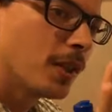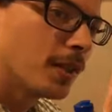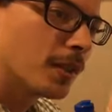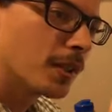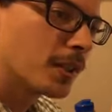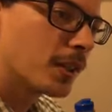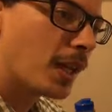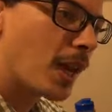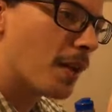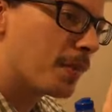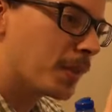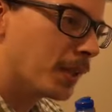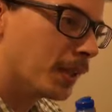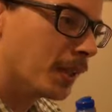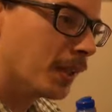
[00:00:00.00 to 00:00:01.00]
the
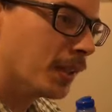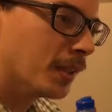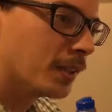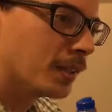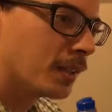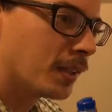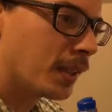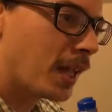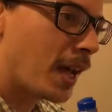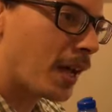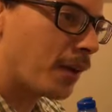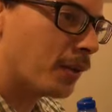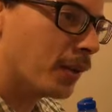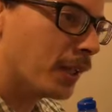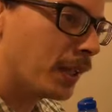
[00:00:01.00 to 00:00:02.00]
scapula
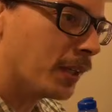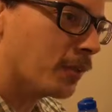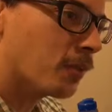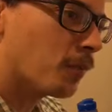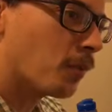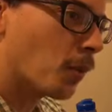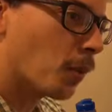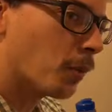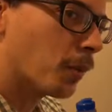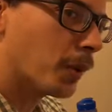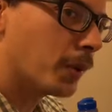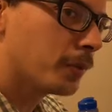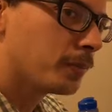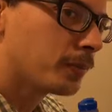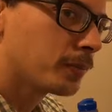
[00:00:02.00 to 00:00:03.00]
laterally and
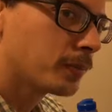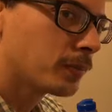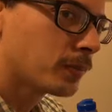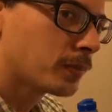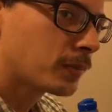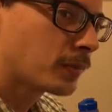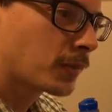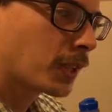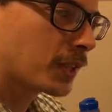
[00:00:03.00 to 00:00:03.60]
forward because